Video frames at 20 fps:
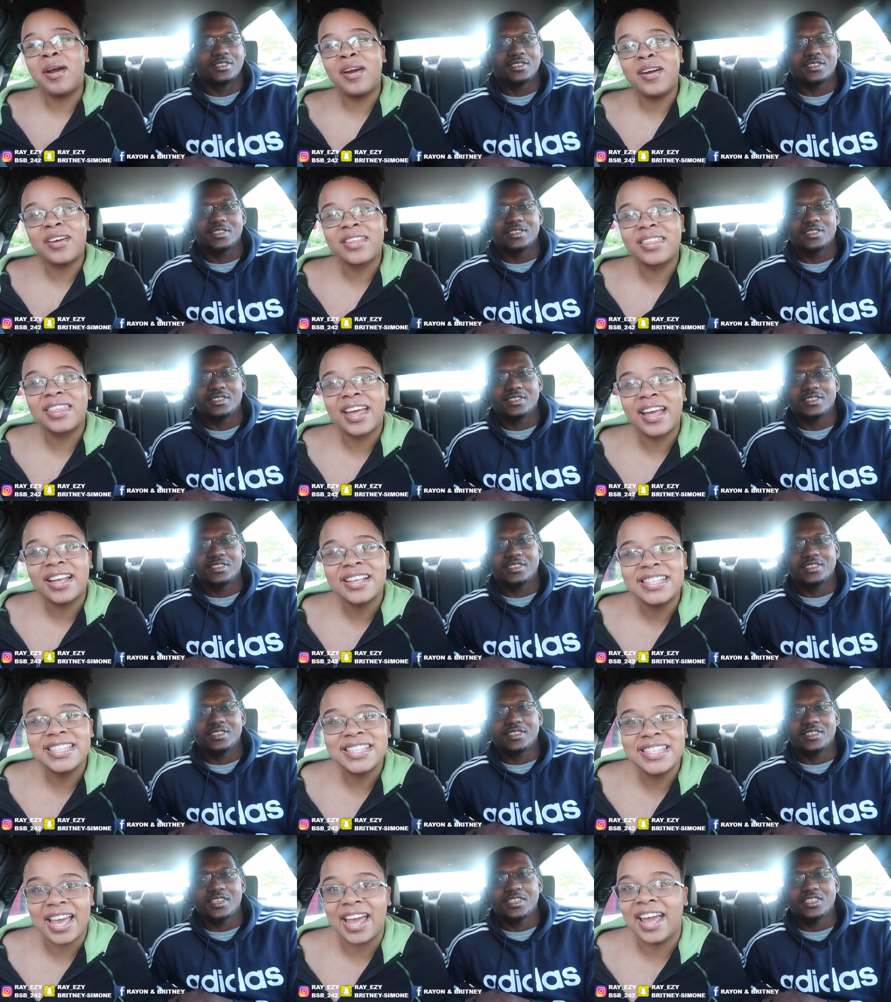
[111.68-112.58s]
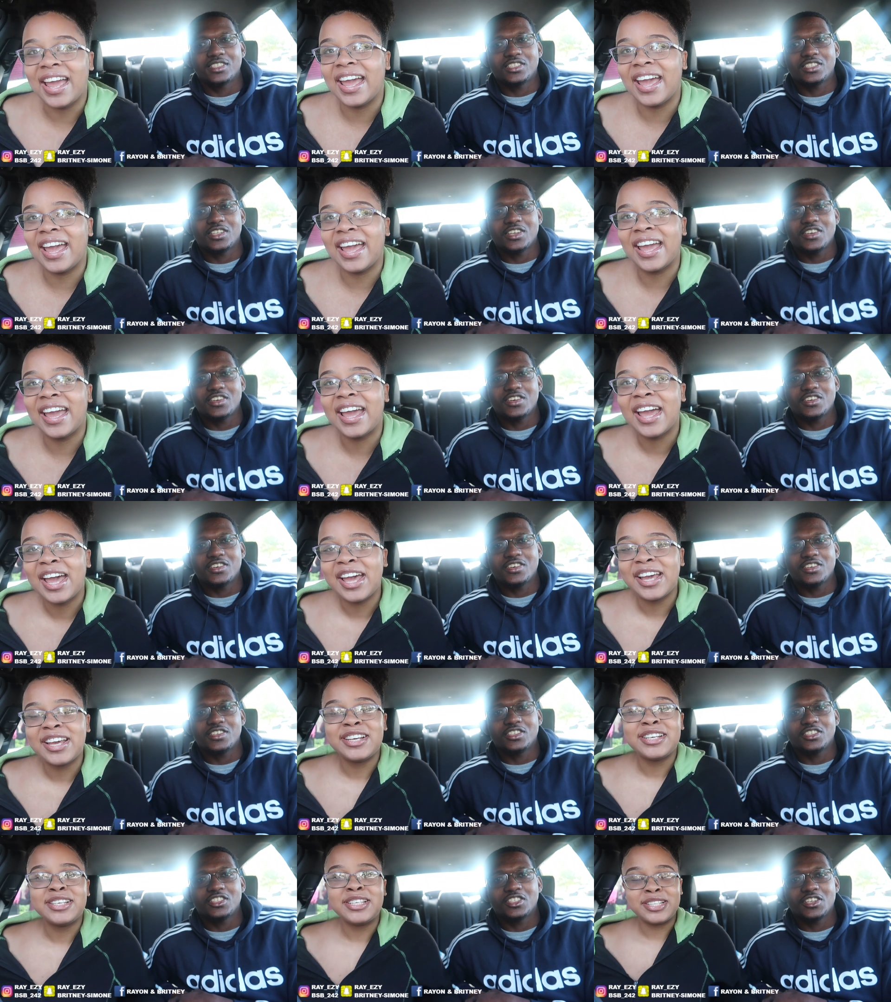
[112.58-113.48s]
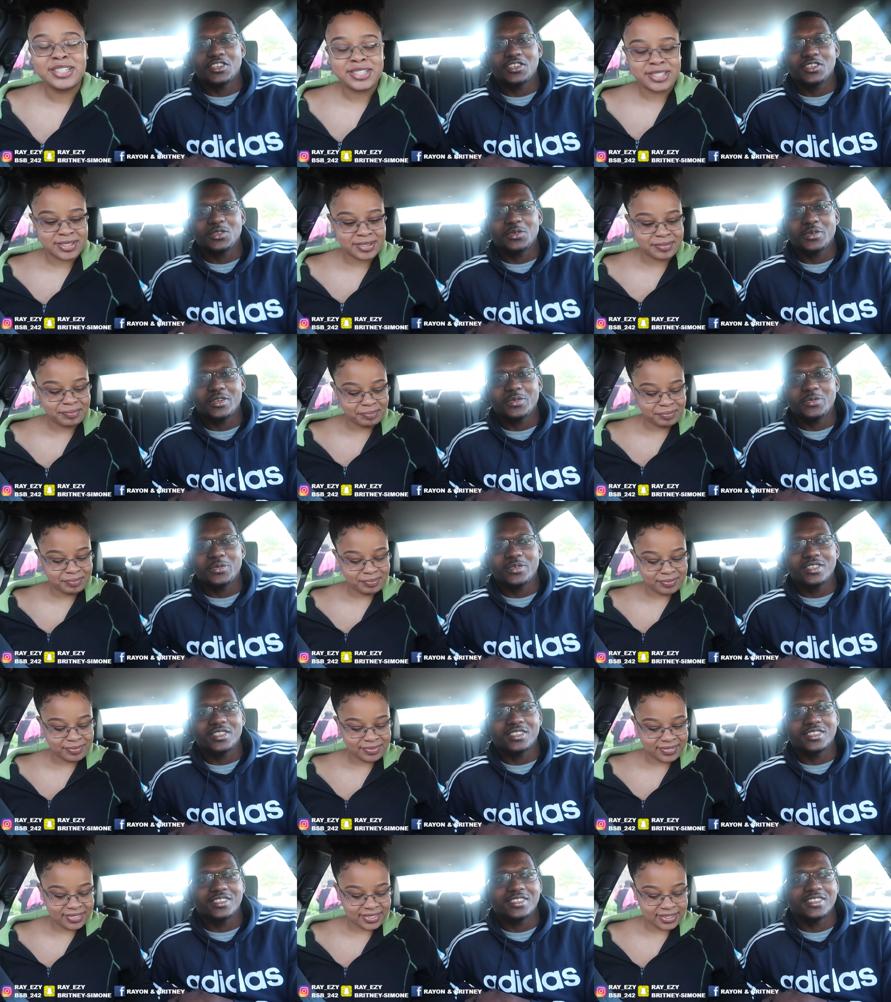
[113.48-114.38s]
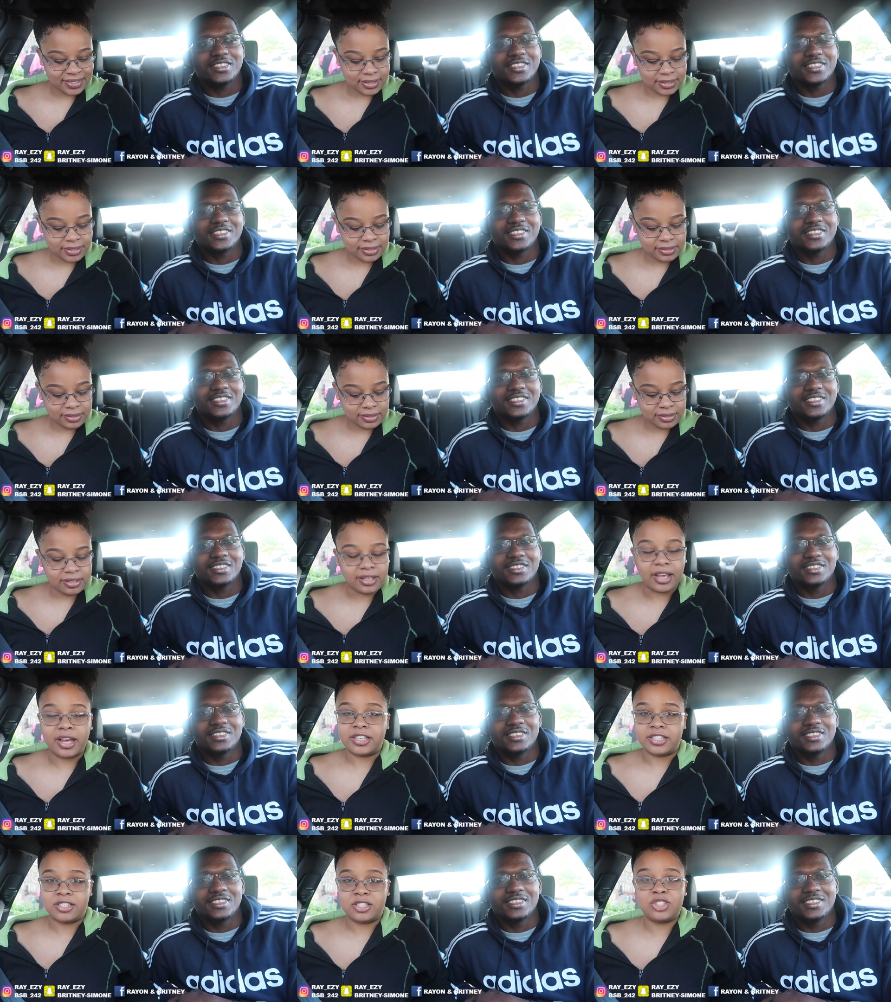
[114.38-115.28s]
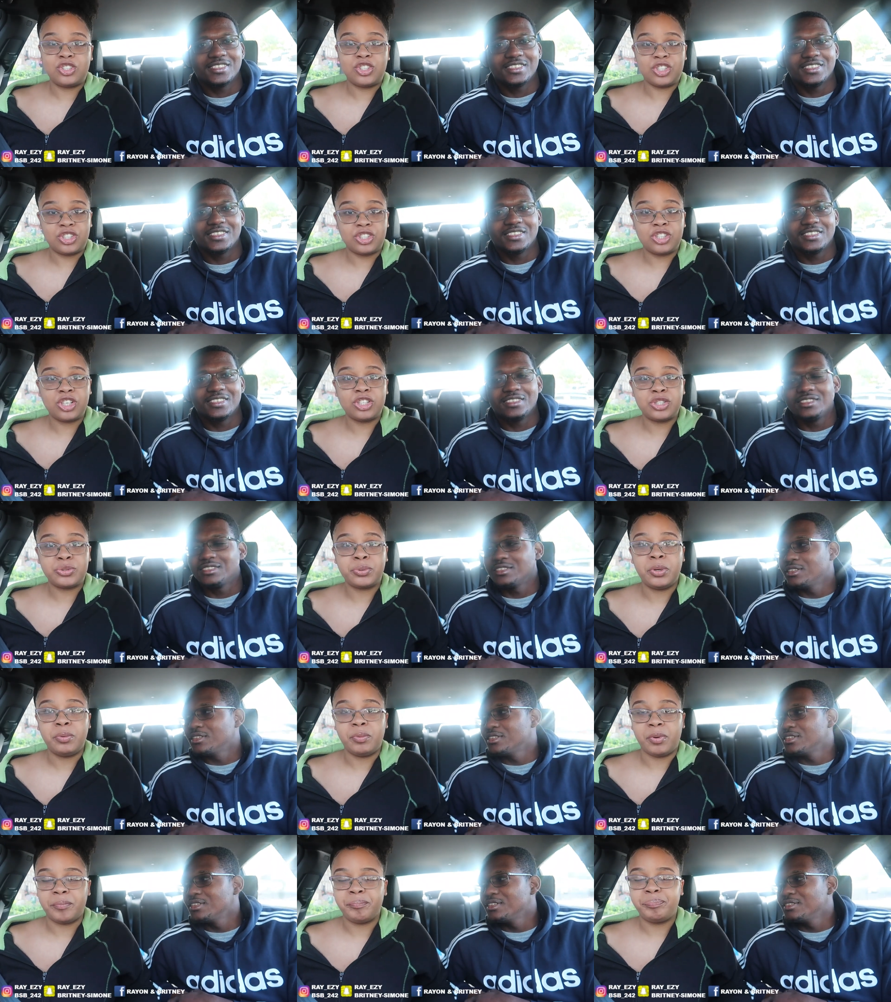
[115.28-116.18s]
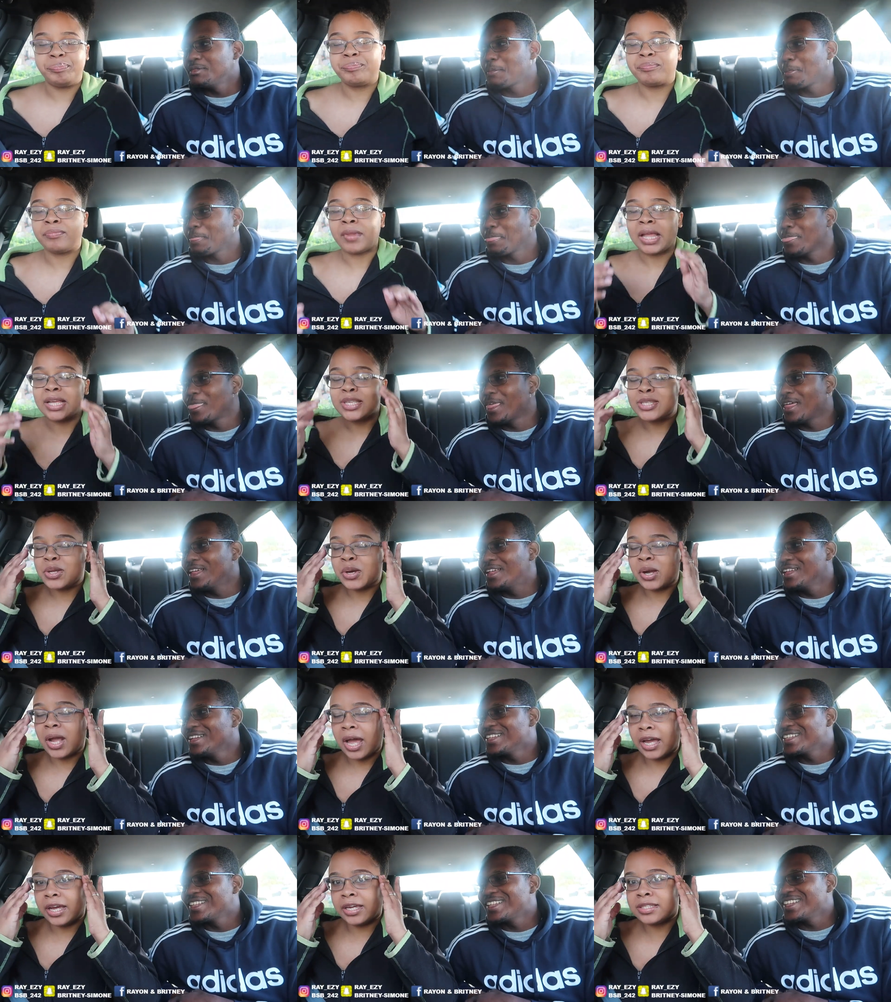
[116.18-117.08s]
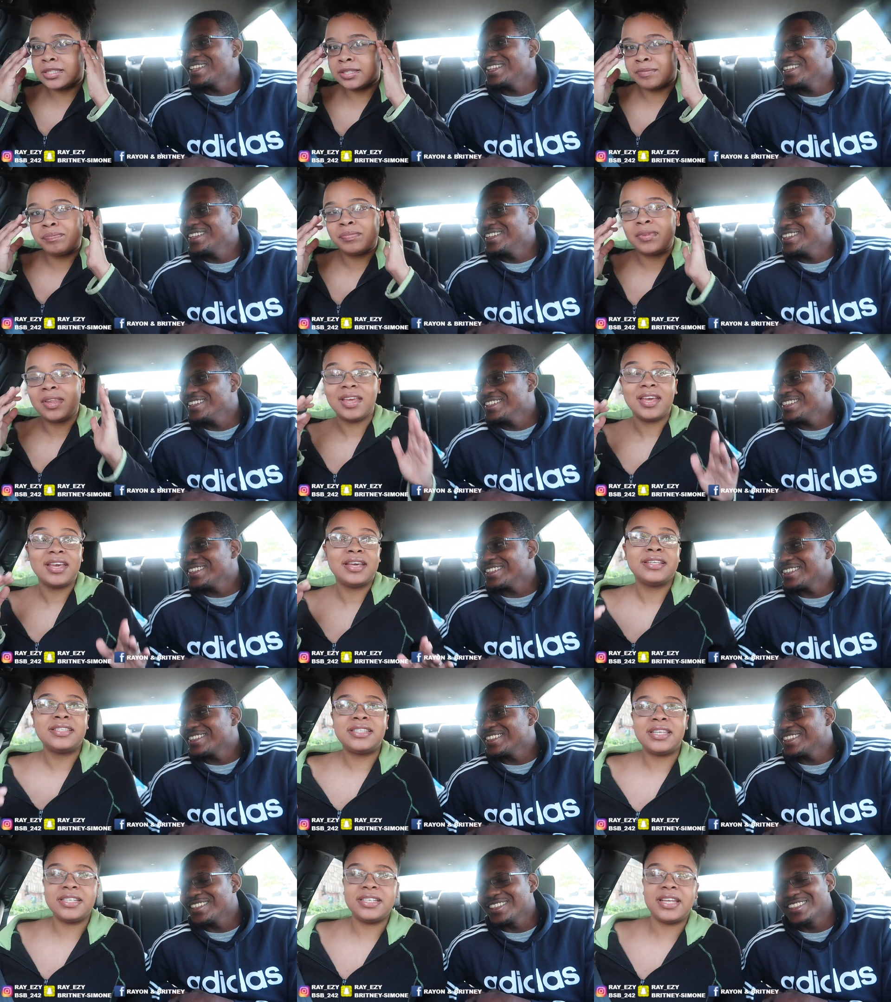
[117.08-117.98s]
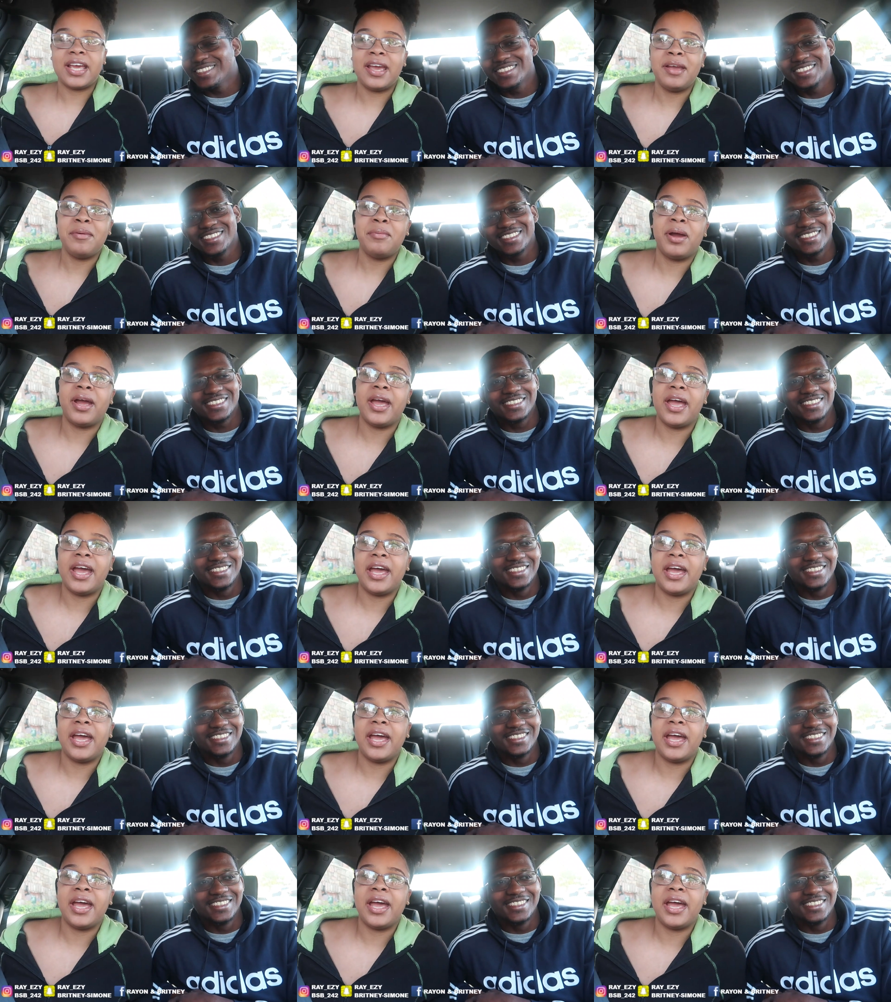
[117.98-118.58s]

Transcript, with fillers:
Speaker 1: birthday. Yes,
Speaker 2: sir. Just turned 21.
Speaker 1: Yes, just turned 21 so guys today we're